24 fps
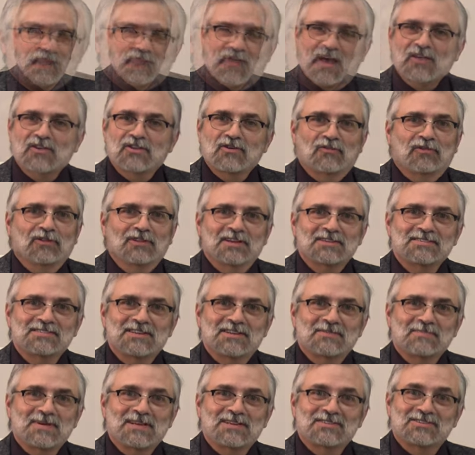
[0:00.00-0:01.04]
Thank you for
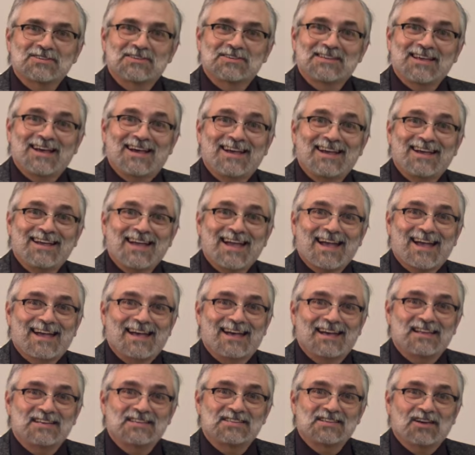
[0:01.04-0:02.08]
listening to me today,
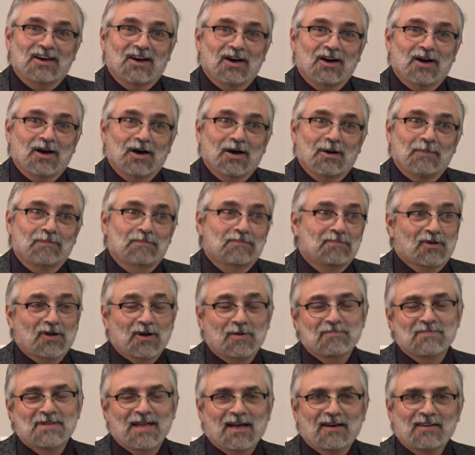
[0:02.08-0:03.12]
and
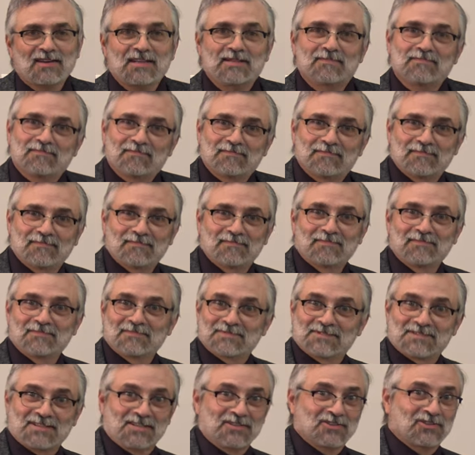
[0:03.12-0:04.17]
come down and
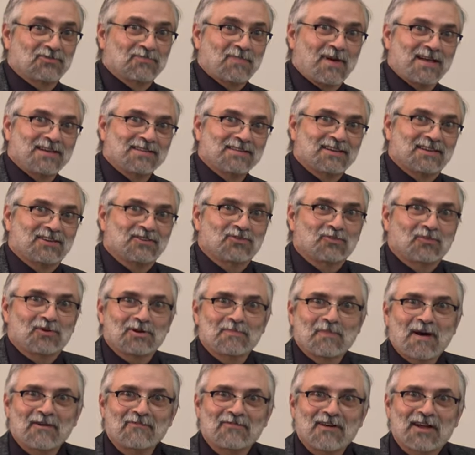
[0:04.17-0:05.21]
see this painting. It's one
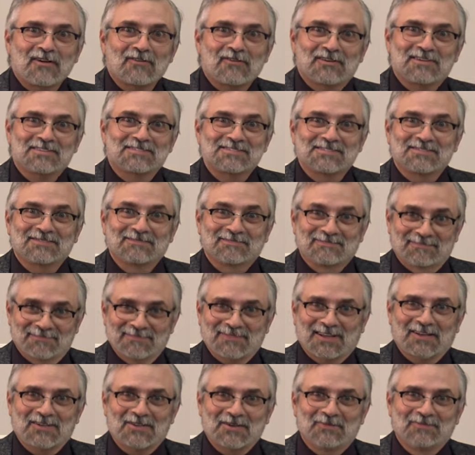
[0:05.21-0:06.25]
of my favorites.
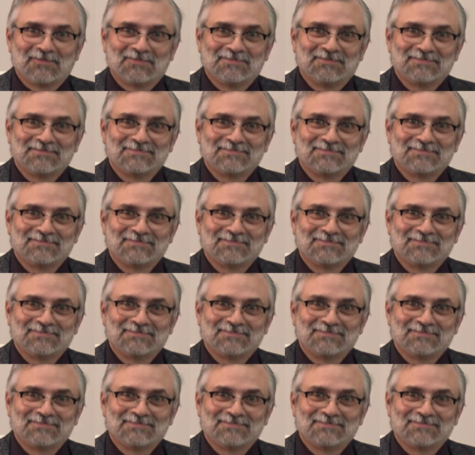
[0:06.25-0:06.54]
Thank you.